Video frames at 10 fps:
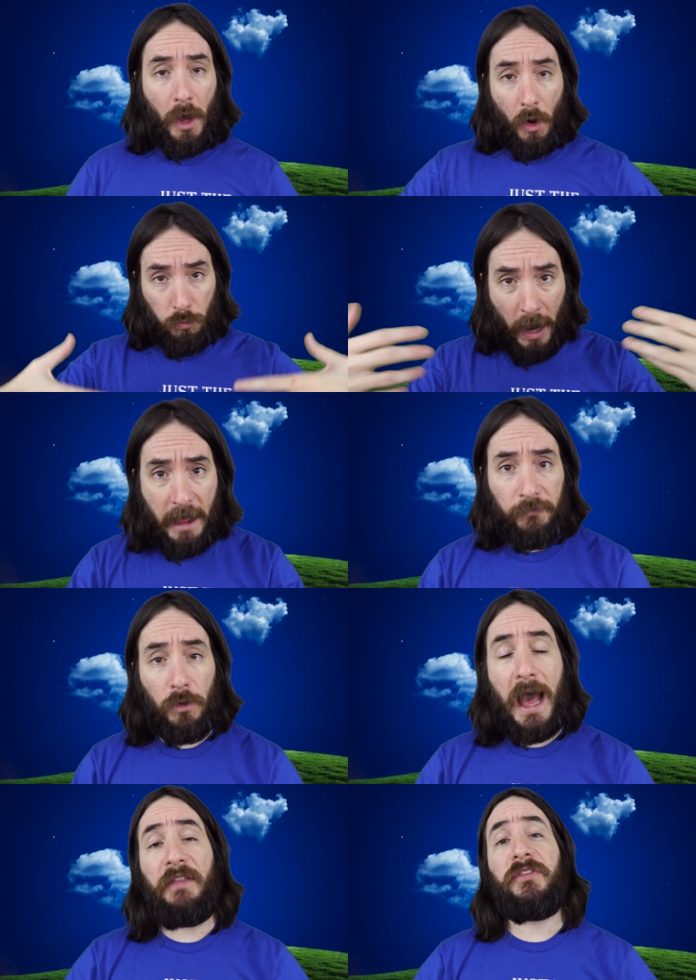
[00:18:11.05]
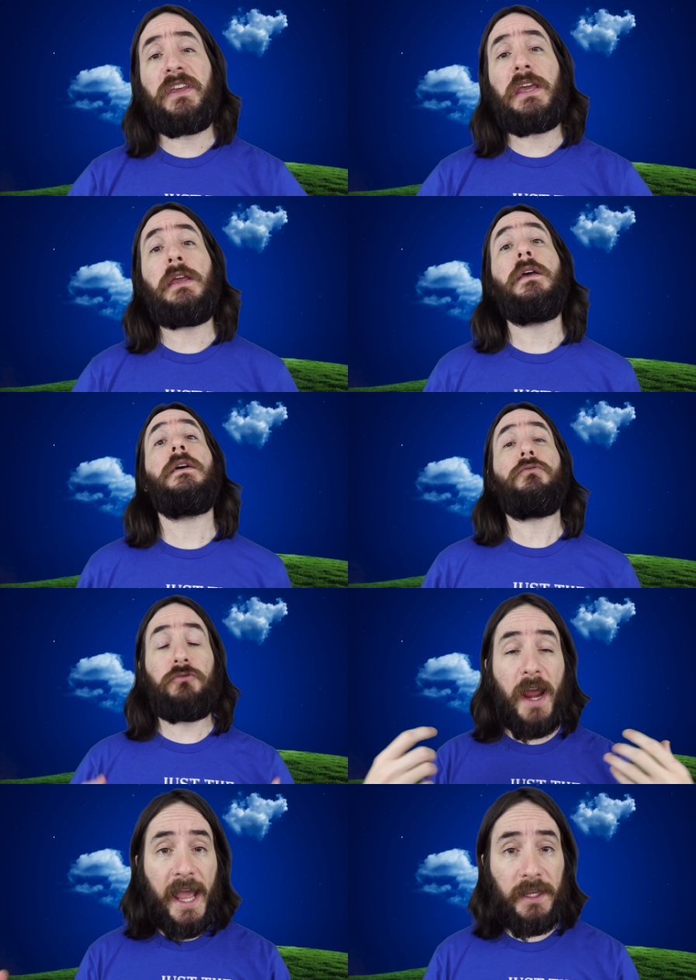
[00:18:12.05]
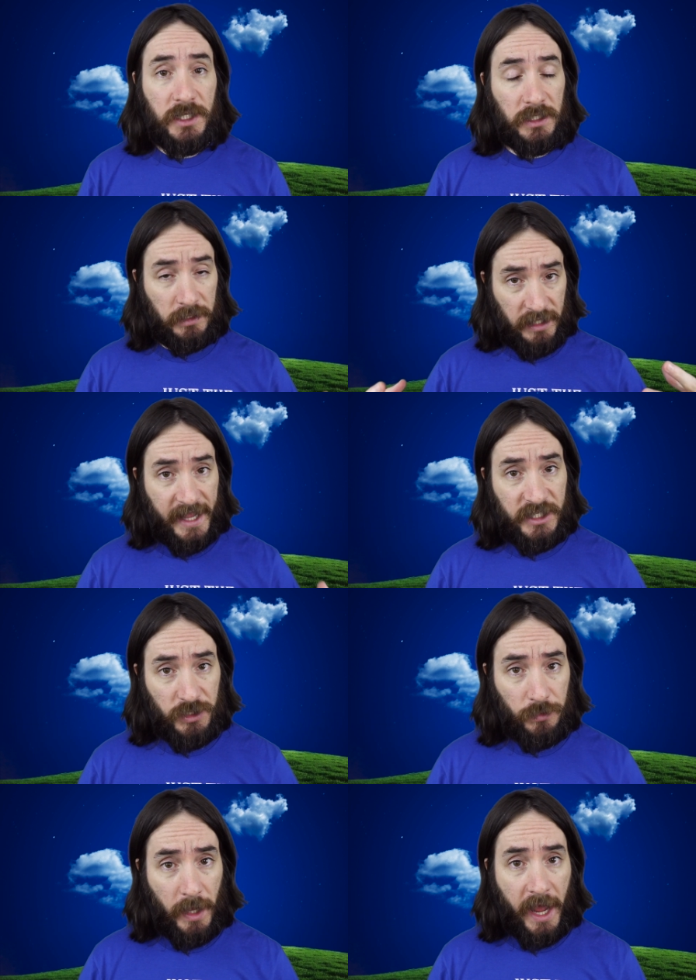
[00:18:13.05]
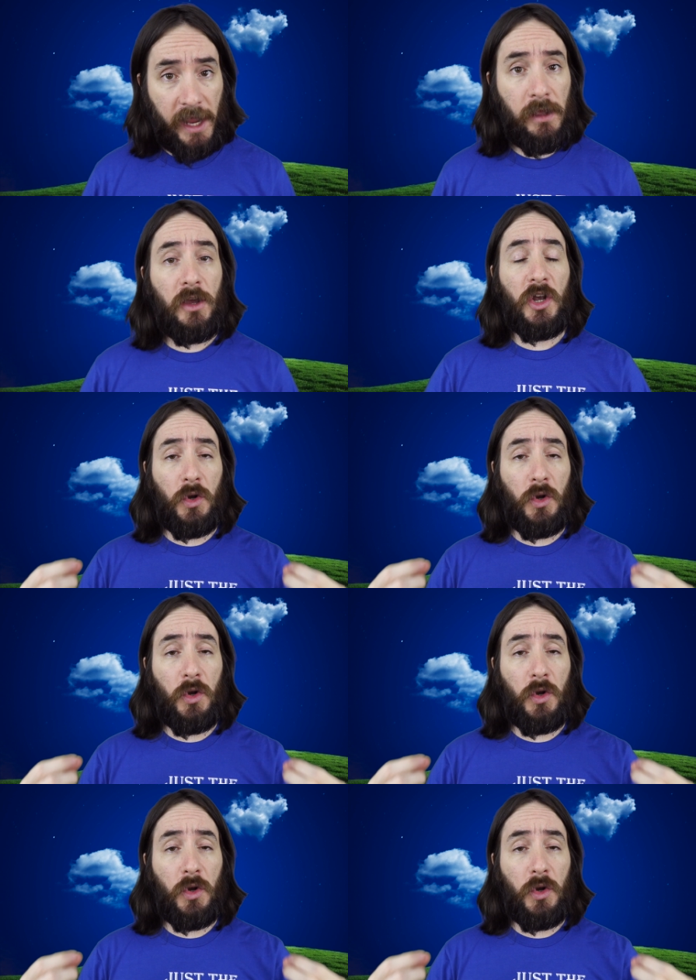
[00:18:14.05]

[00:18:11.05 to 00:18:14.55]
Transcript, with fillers: arrival at the ranch led to a